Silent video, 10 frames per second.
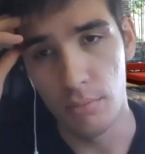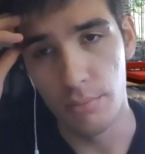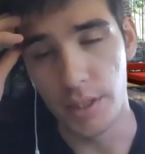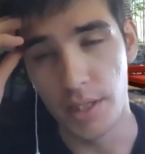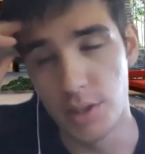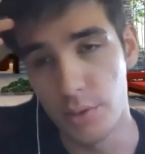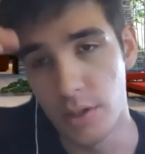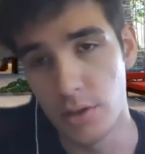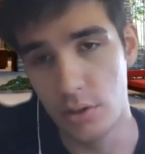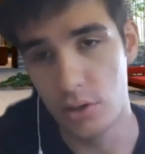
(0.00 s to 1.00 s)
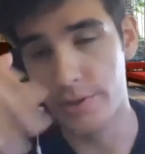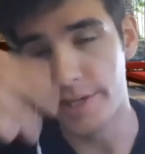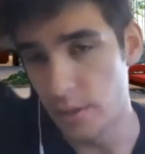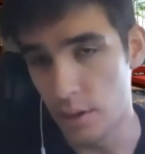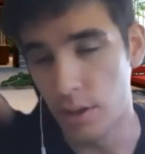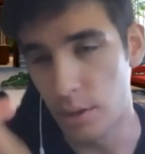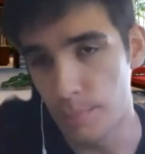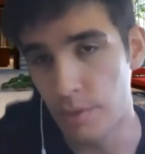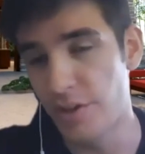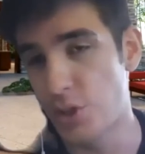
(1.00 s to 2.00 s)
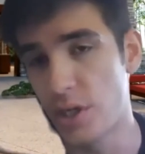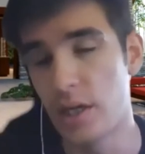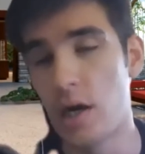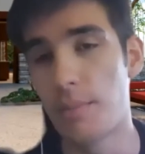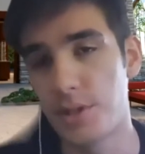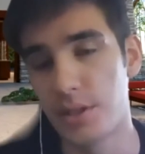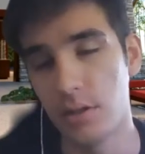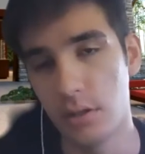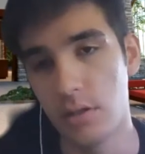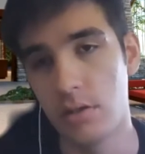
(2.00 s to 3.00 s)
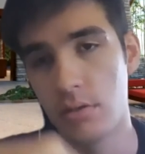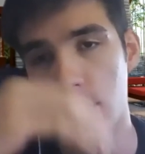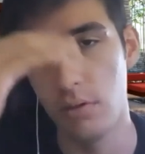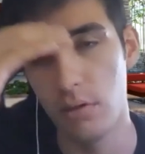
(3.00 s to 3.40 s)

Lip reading: Because you can treat the provisioning options